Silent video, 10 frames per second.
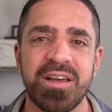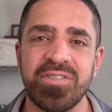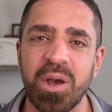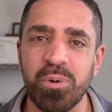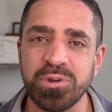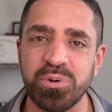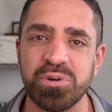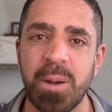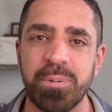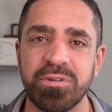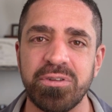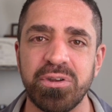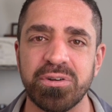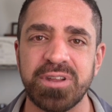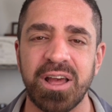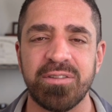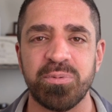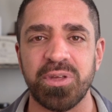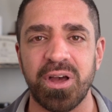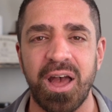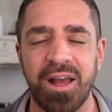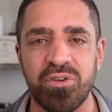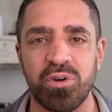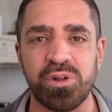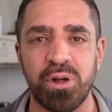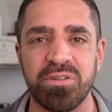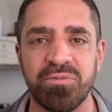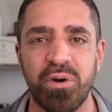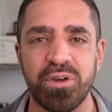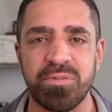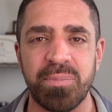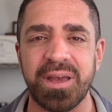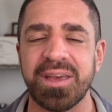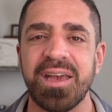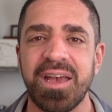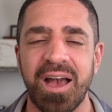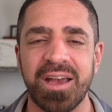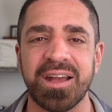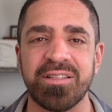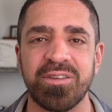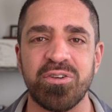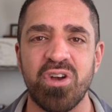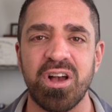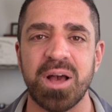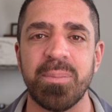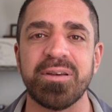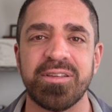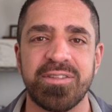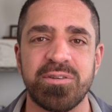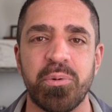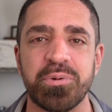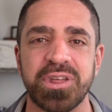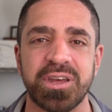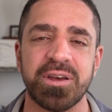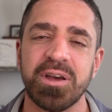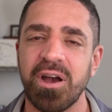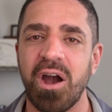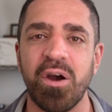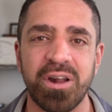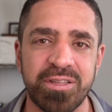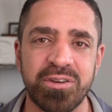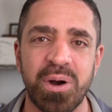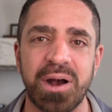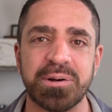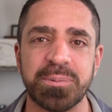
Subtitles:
Then we'll do a couple studio tests with the actual close voice mic against the shotgun mics and see what we think. Alright, let's go out.